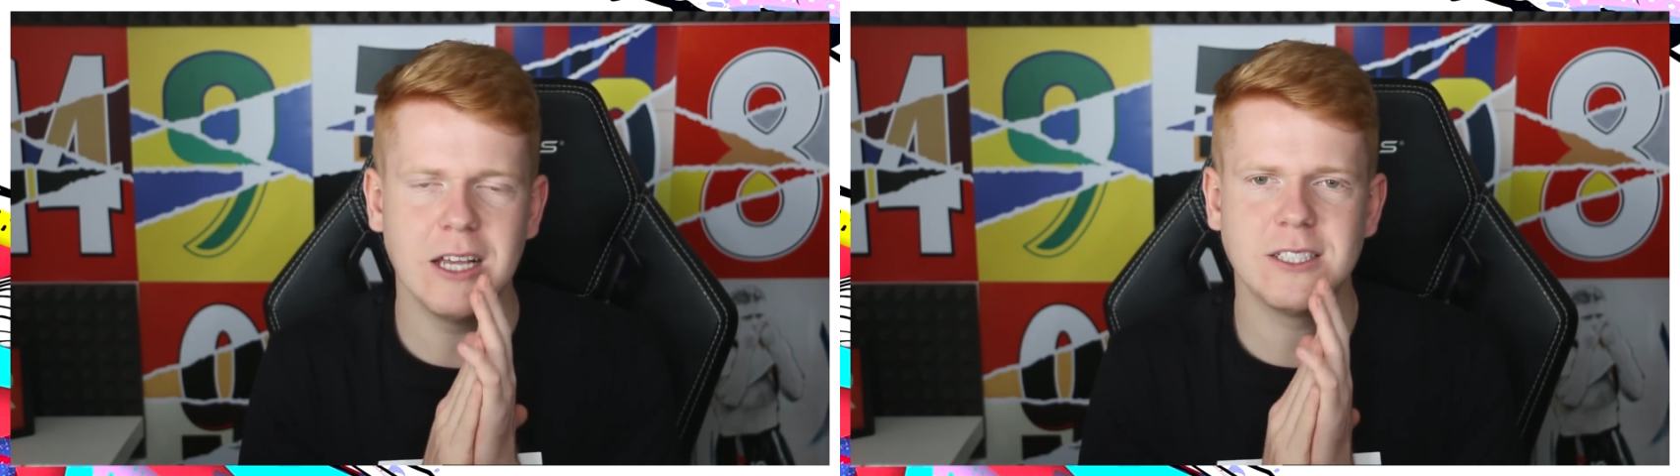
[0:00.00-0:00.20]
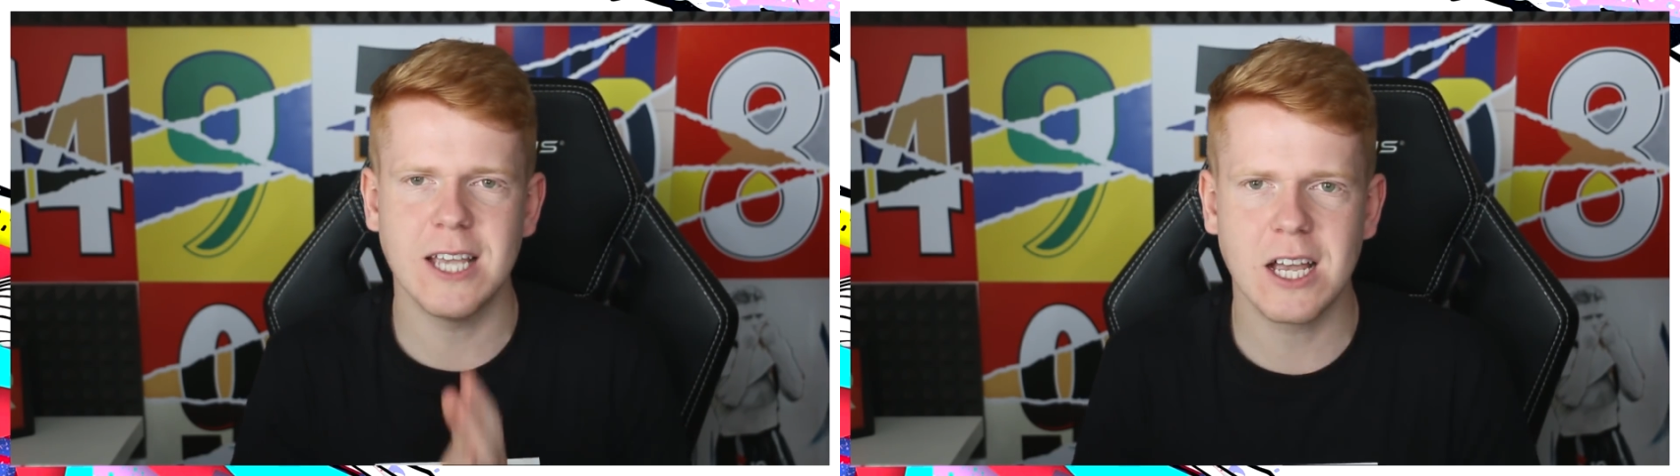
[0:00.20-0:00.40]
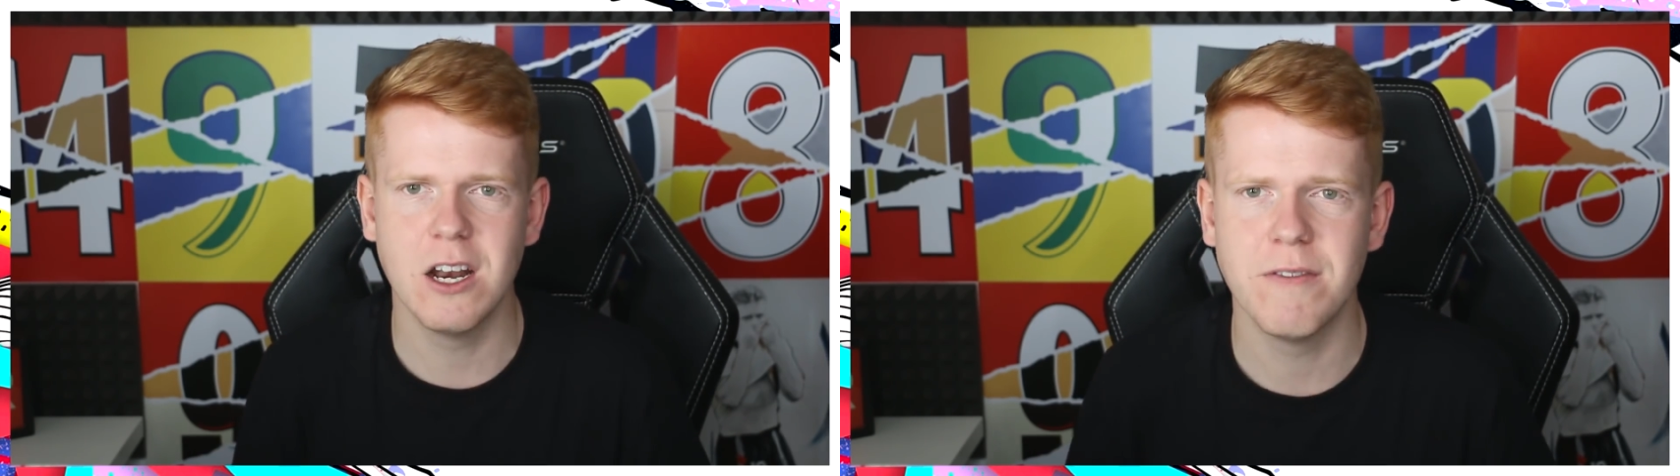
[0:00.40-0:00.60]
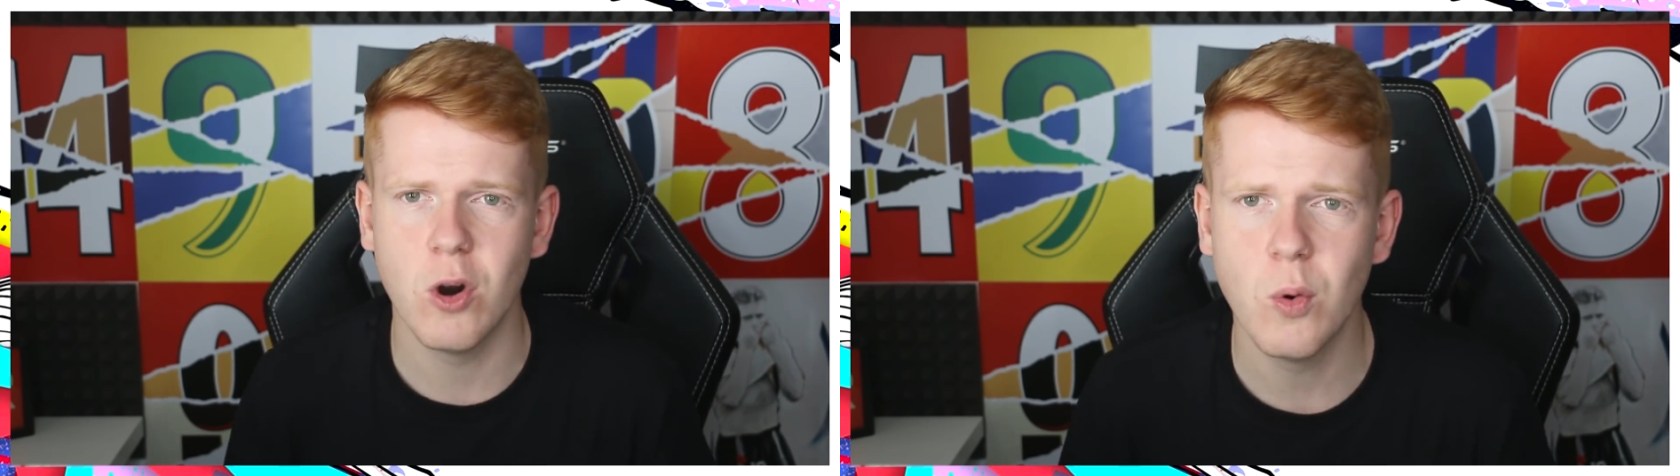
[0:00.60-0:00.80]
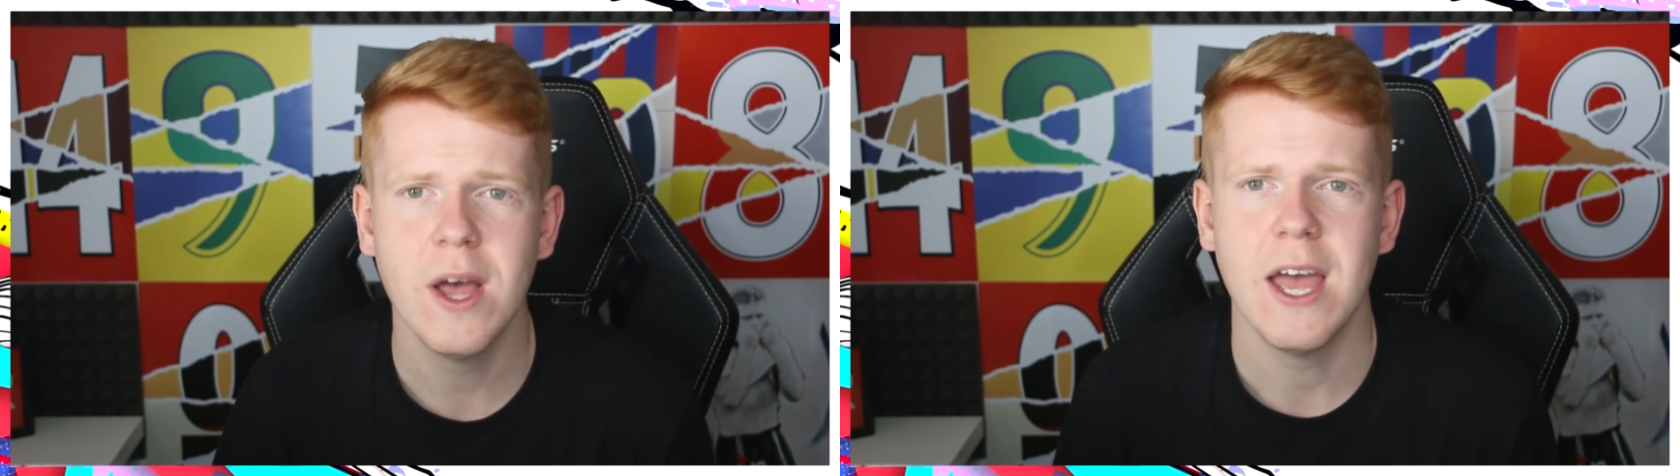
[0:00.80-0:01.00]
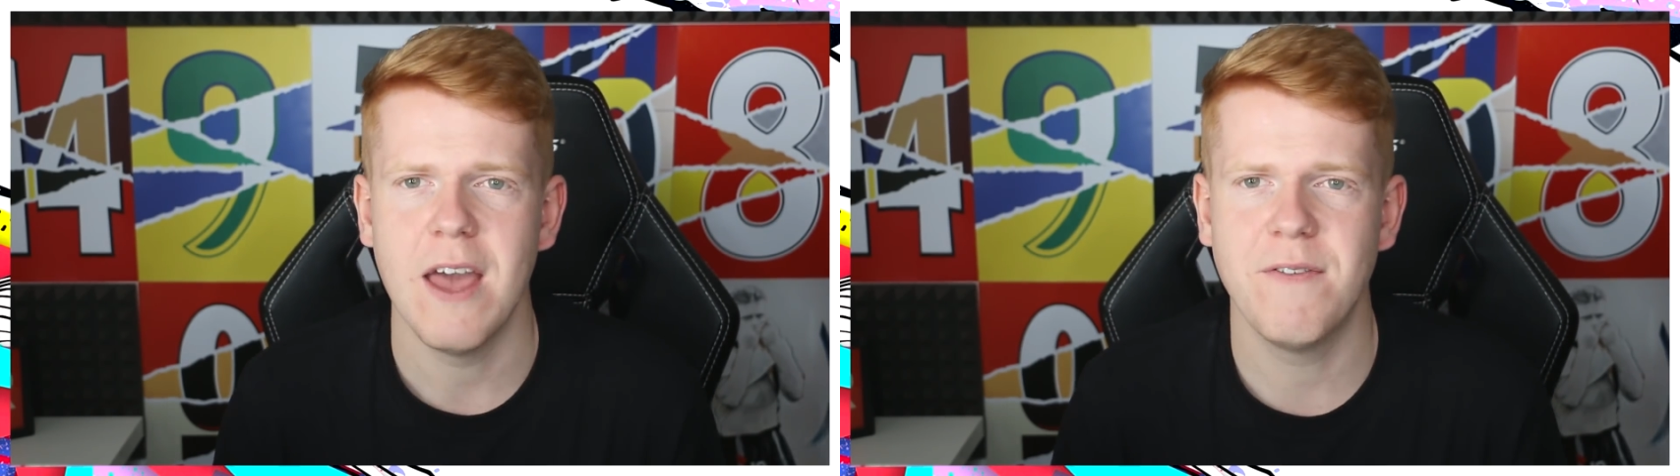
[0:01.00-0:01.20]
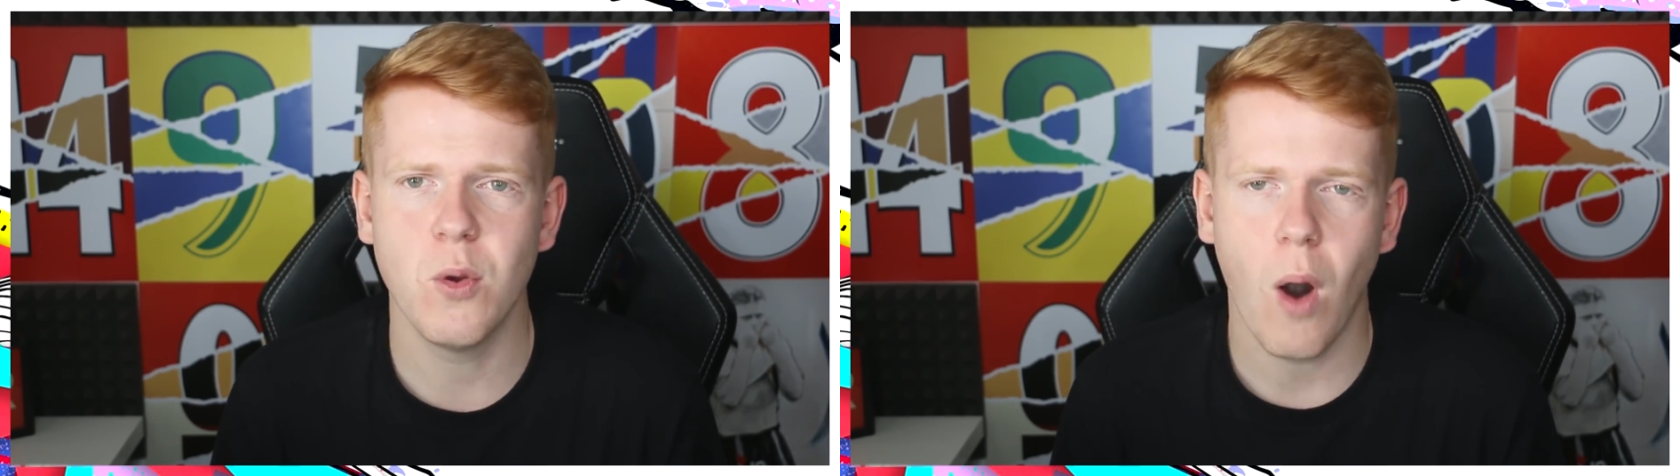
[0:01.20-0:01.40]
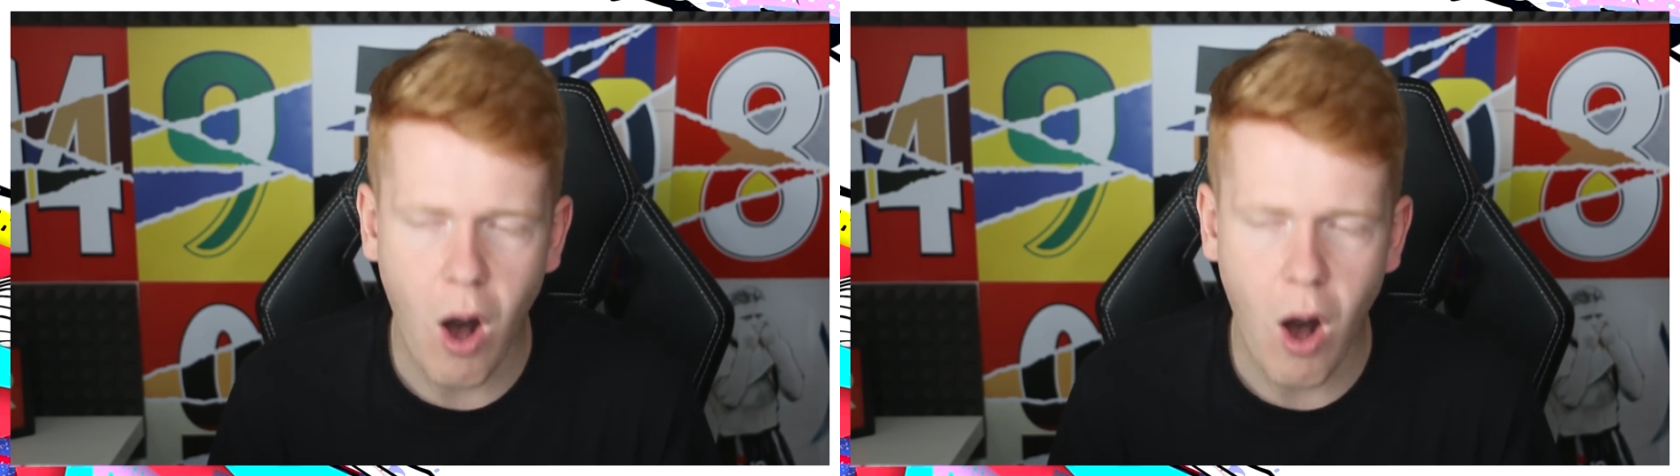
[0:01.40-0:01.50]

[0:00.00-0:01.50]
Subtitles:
Second of all, if you